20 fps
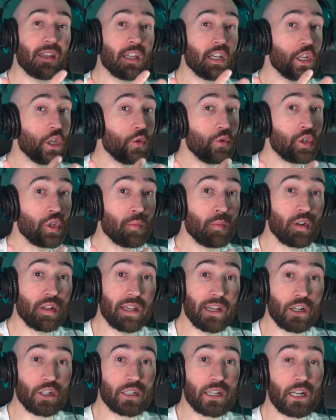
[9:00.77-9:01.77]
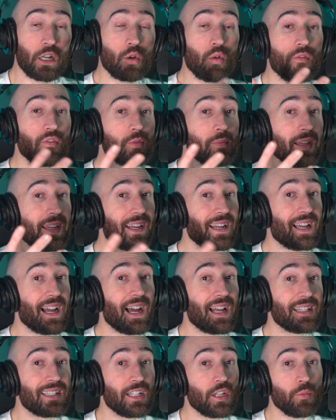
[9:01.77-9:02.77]
the YouTuber, the entertainer, whoever's making
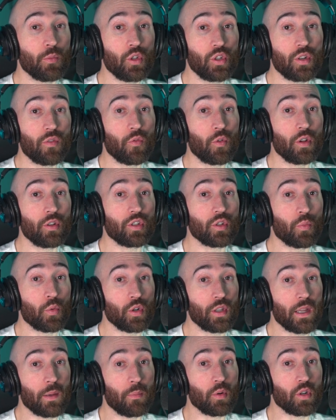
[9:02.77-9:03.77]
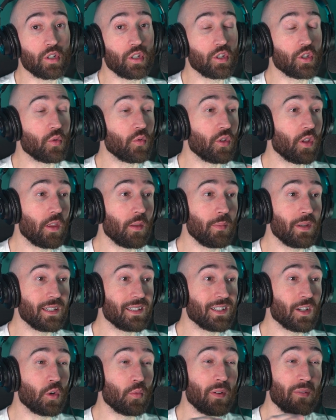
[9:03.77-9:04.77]
content or music for you, support that person. So with all that being
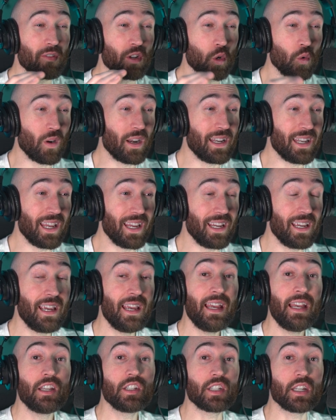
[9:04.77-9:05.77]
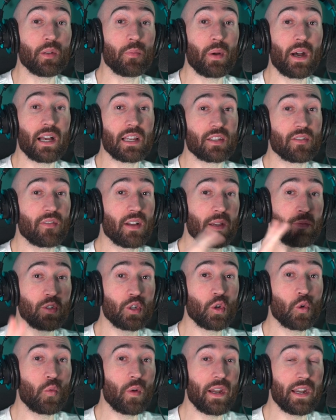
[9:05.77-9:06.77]
said, I hope you're having a great day. Send a positive vibes
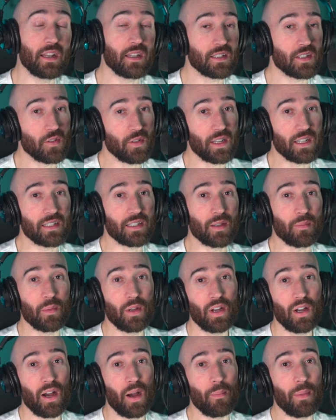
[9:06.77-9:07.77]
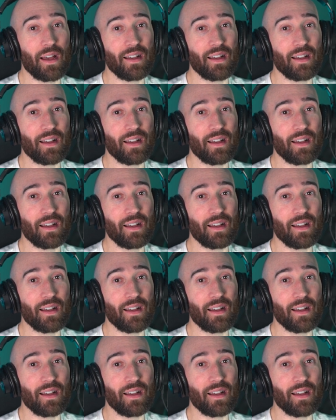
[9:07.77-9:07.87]
your way, and until next time, I'm